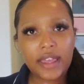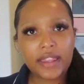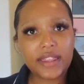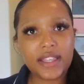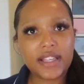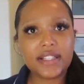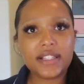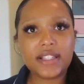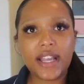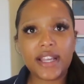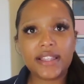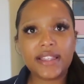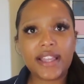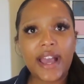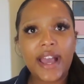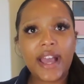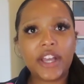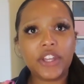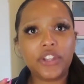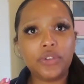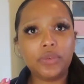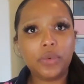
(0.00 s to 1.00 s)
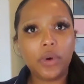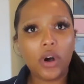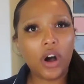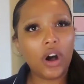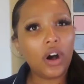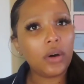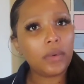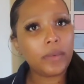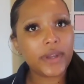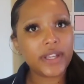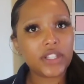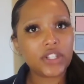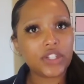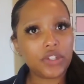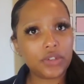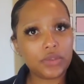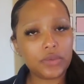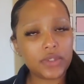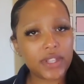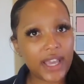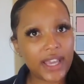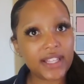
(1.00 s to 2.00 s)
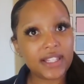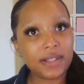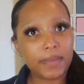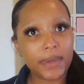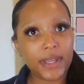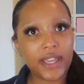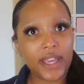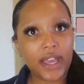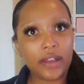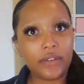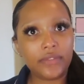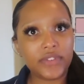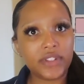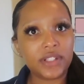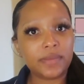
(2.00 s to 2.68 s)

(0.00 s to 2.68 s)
things like that, you always use SPF,